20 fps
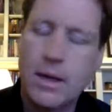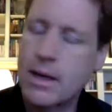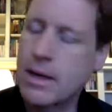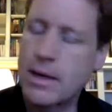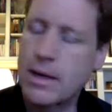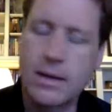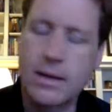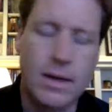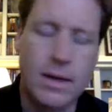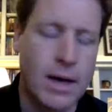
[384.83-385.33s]

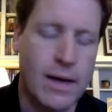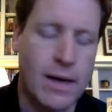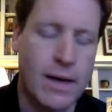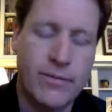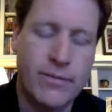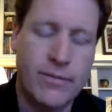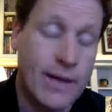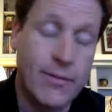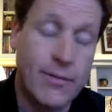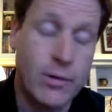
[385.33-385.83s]
And
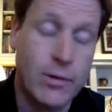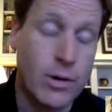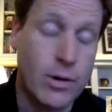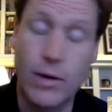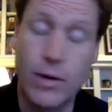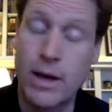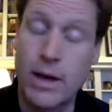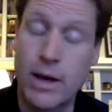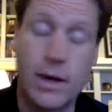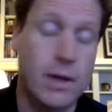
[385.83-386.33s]
I've never
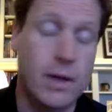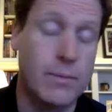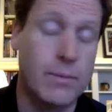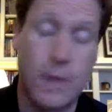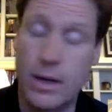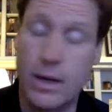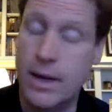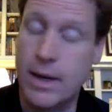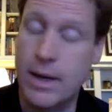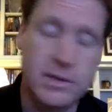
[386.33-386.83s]
regretted it.
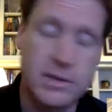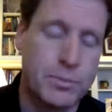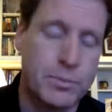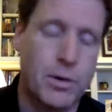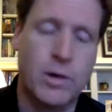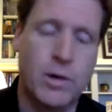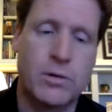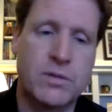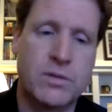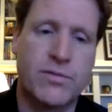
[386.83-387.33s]
My next
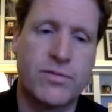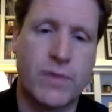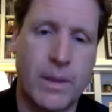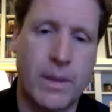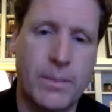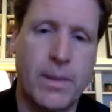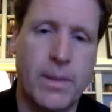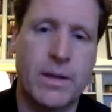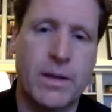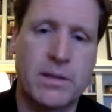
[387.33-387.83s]
book was
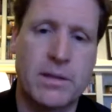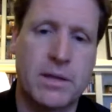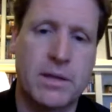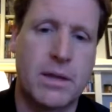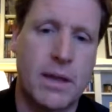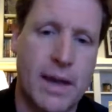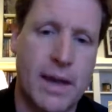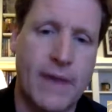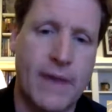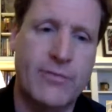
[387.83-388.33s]
Philippians. And
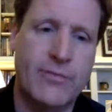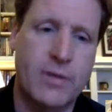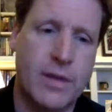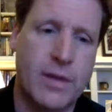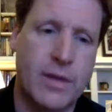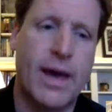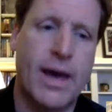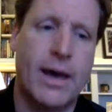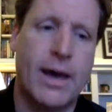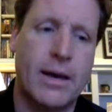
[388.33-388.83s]
then after
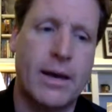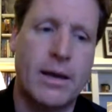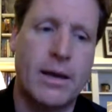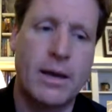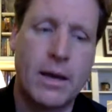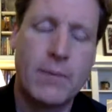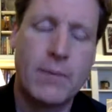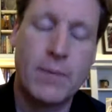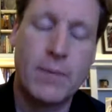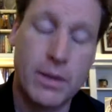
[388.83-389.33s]
that,
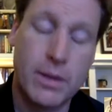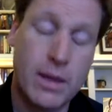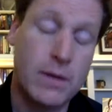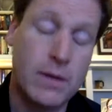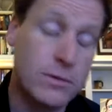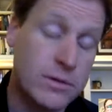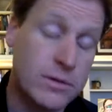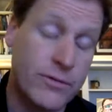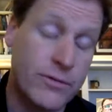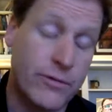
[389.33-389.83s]
by then
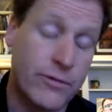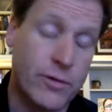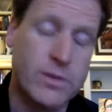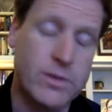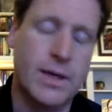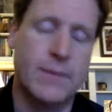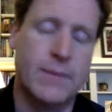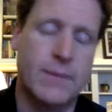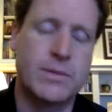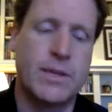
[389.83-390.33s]
I was a
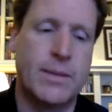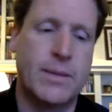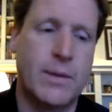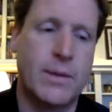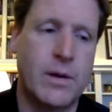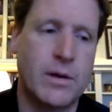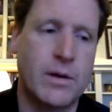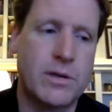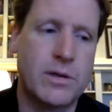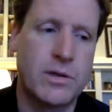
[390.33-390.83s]
full-time
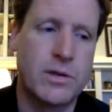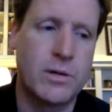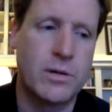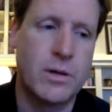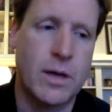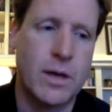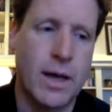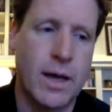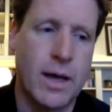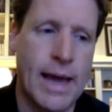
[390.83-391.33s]
seminary
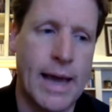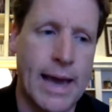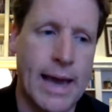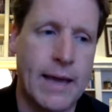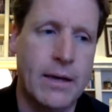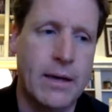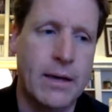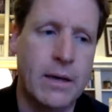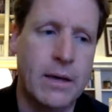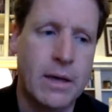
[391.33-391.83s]
student, I
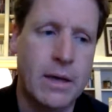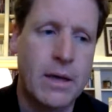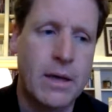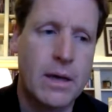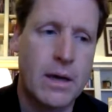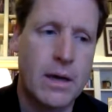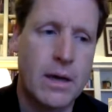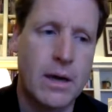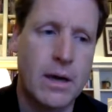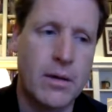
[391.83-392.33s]
added
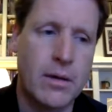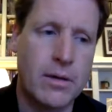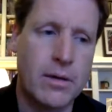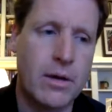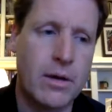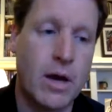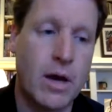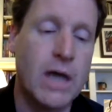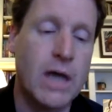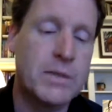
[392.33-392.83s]
the
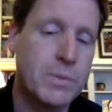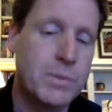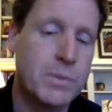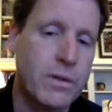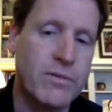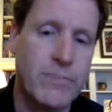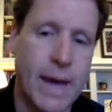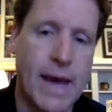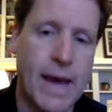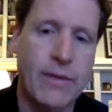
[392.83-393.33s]
Gospel
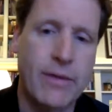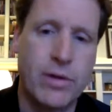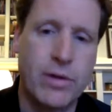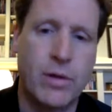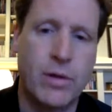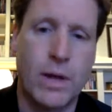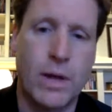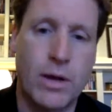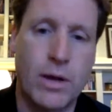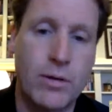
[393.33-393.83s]
of
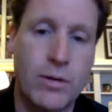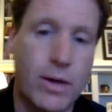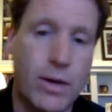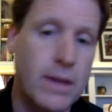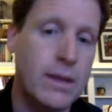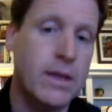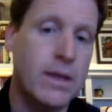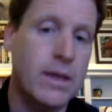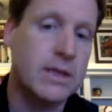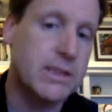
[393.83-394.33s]
Matthew, and I
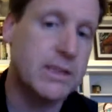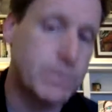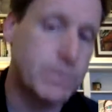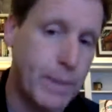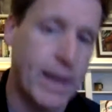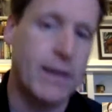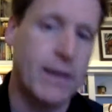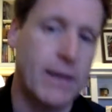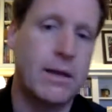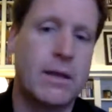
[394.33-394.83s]
greatly
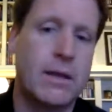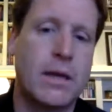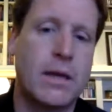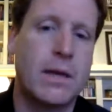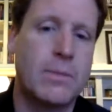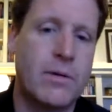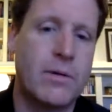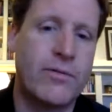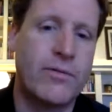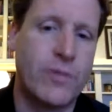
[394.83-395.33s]
expanded the
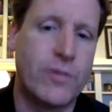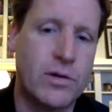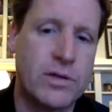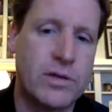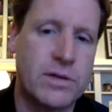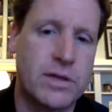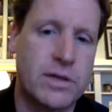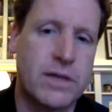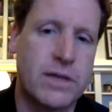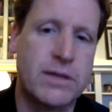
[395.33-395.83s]
number of
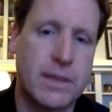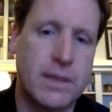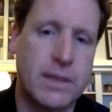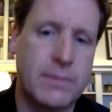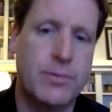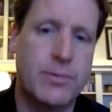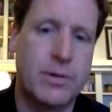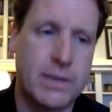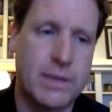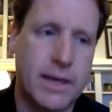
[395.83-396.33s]
verses I did
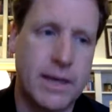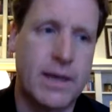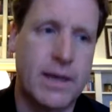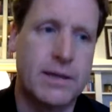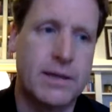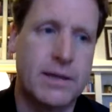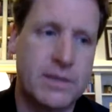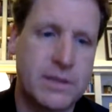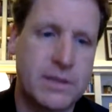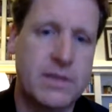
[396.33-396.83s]
per
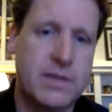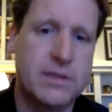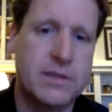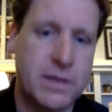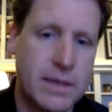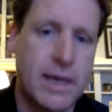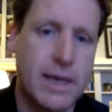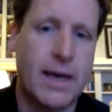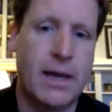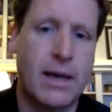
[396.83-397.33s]
day, 6
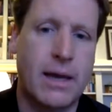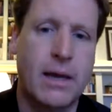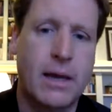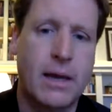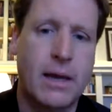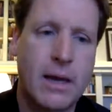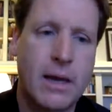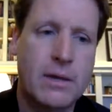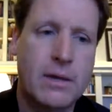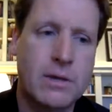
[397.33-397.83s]
a day.
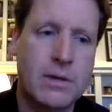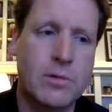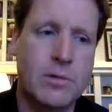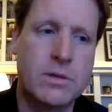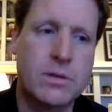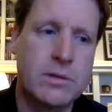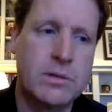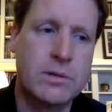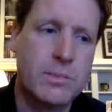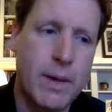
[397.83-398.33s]
So it
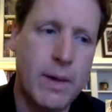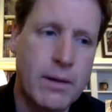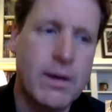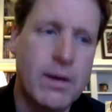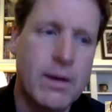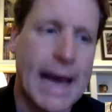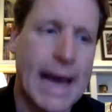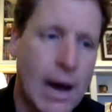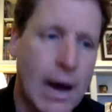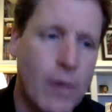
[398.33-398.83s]
was about
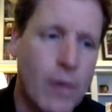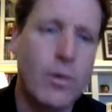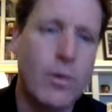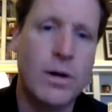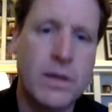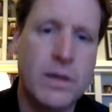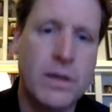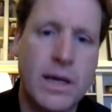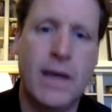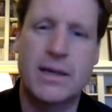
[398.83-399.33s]
an hour
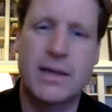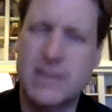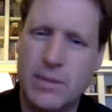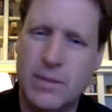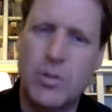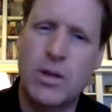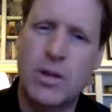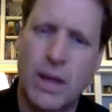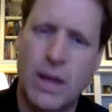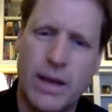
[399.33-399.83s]
a day,
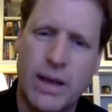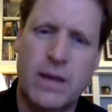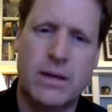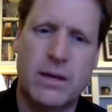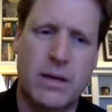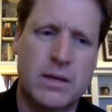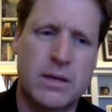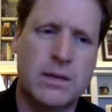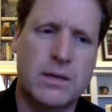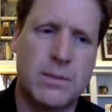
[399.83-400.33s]
somewhat like
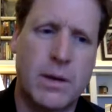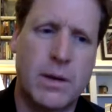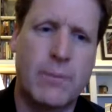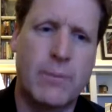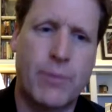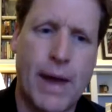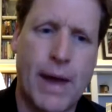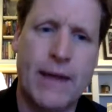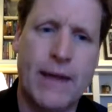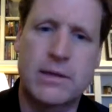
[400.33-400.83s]
somebody
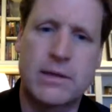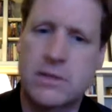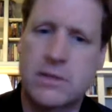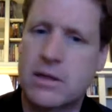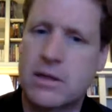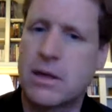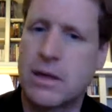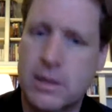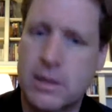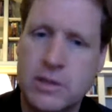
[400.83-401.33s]

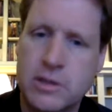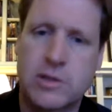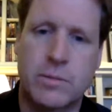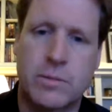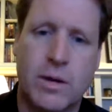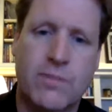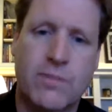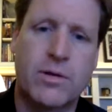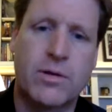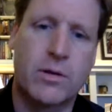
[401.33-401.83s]
practicing an
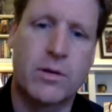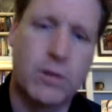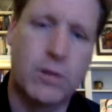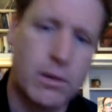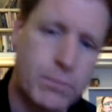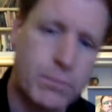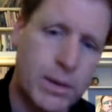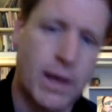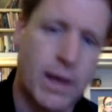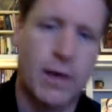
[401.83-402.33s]
instrument, if they're good
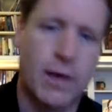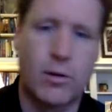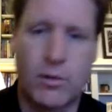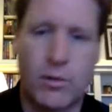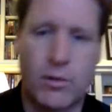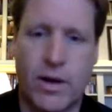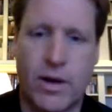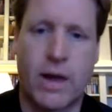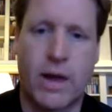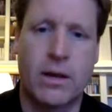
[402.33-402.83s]
at piano
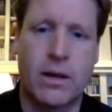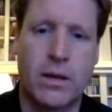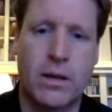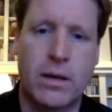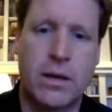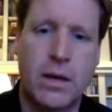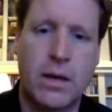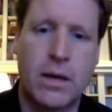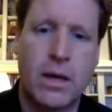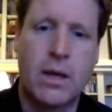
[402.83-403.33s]
or
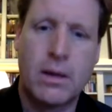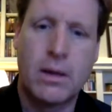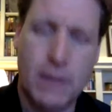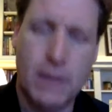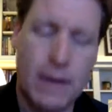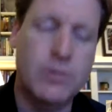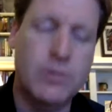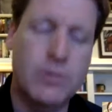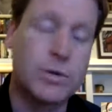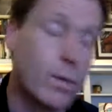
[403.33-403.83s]
violin.
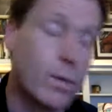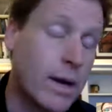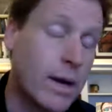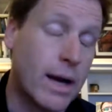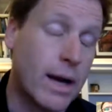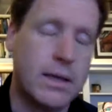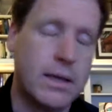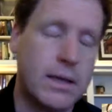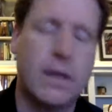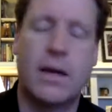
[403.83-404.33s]
That was what
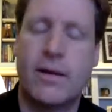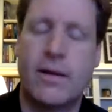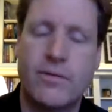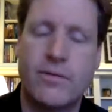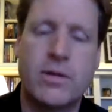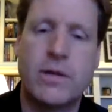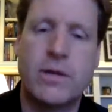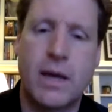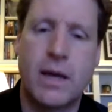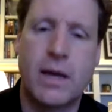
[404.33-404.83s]
I did
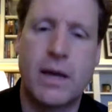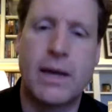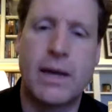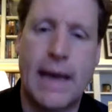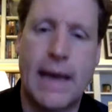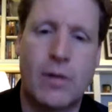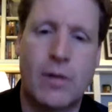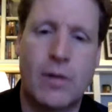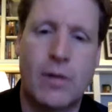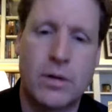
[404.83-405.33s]
every day, an
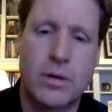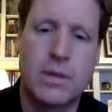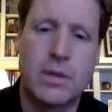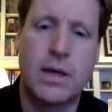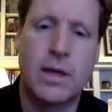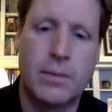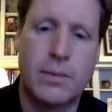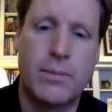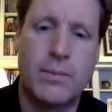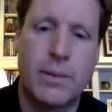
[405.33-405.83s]
hour a
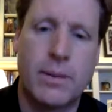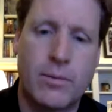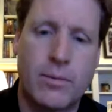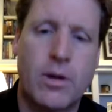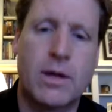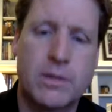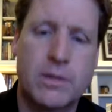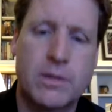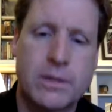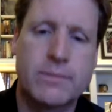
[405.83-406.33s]
day of
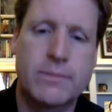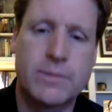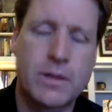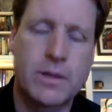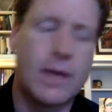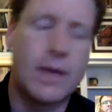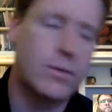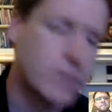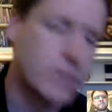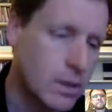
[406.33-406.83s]
memorizing. So
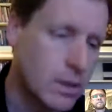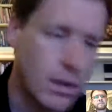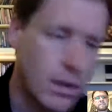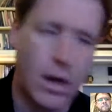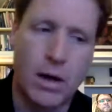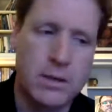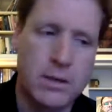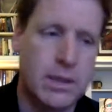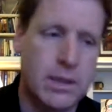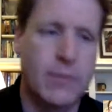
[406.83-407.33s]
that was a
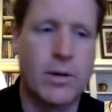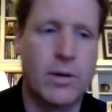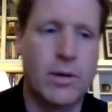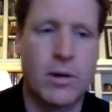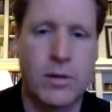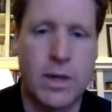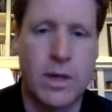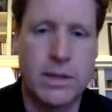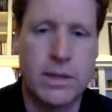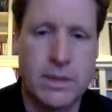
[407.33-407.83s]
long time
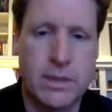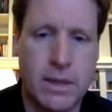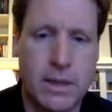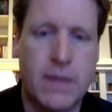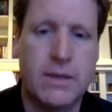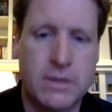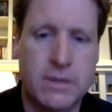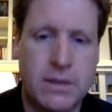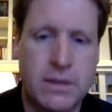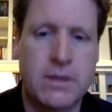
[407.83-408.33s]
ago,
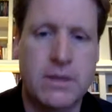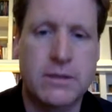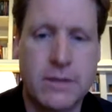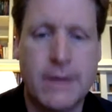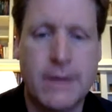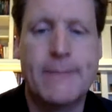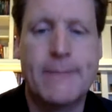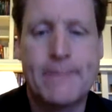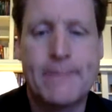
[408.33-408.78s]
1986.